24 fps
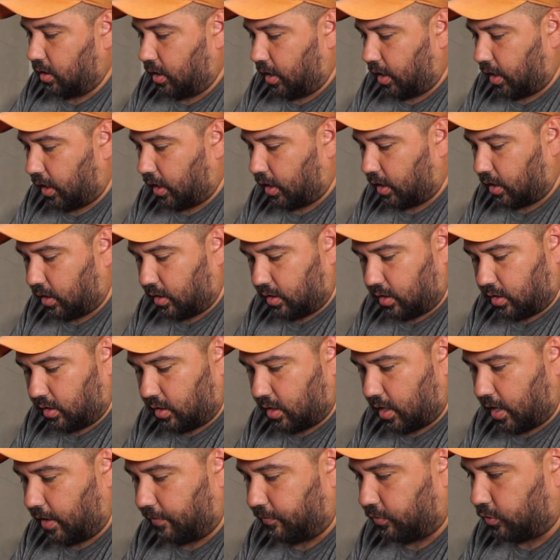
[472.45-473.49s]
And
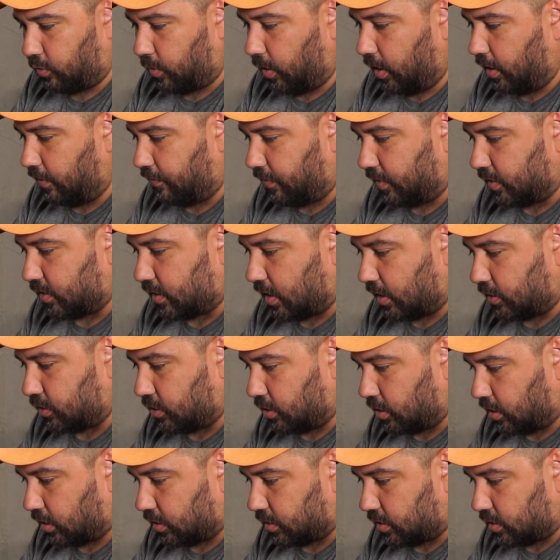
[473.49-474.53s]
I have 3 different size
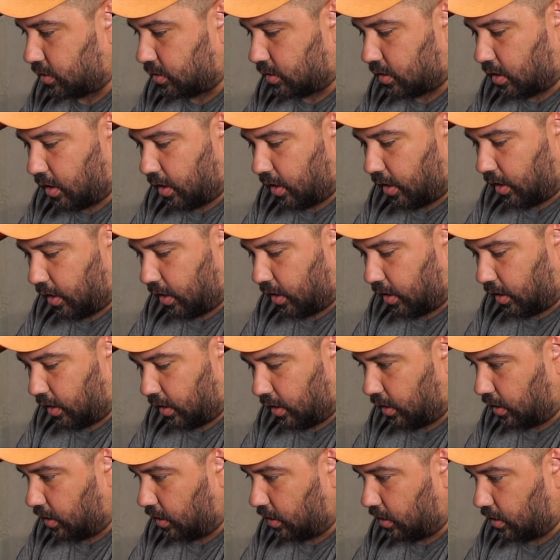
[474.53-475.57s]
hooks.
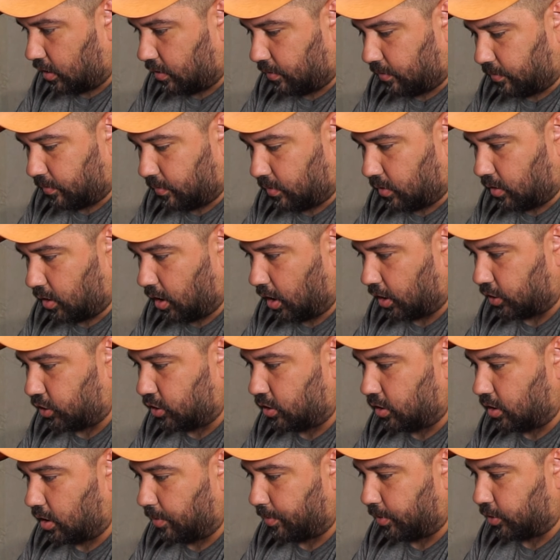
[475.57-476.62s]
A
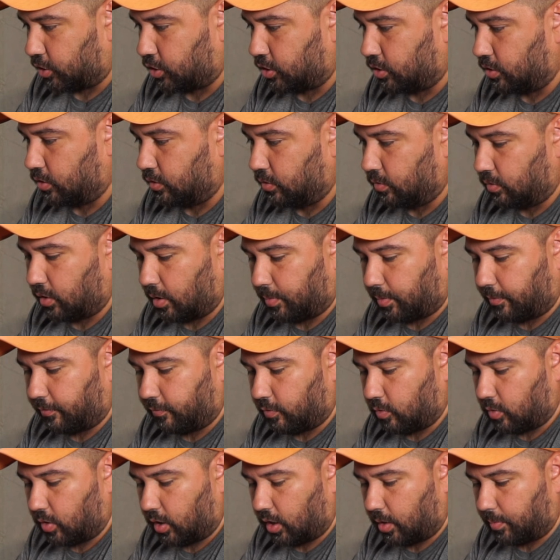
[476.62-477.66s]
number 2, number
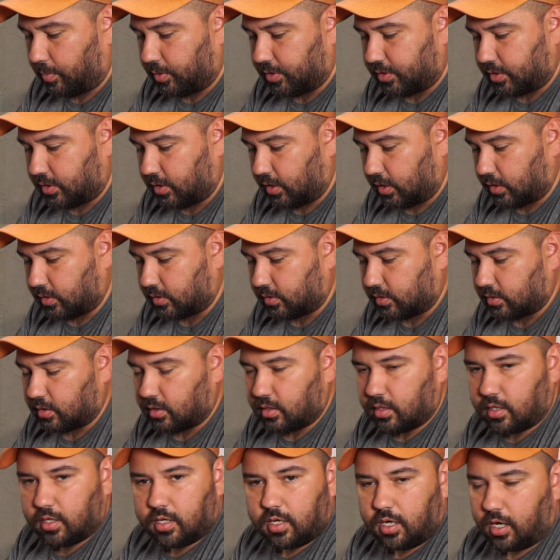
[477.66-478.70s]
4, and number 6
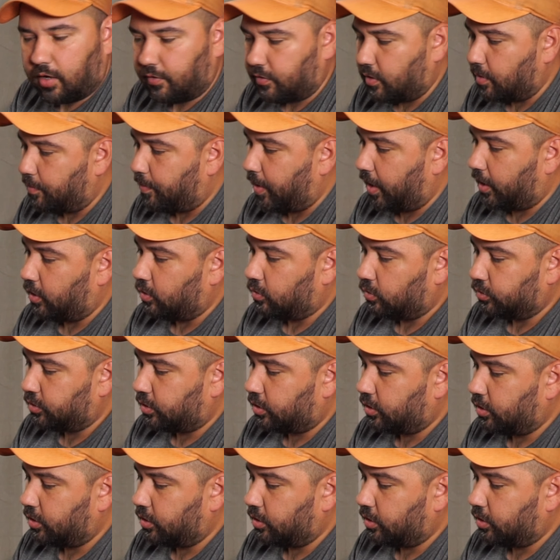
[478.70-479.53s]
of the bait holder